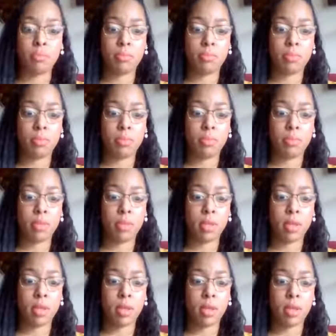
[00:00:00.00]

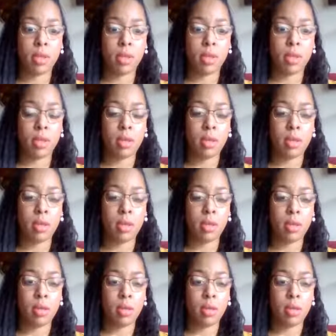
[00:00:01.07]
(no one is talking)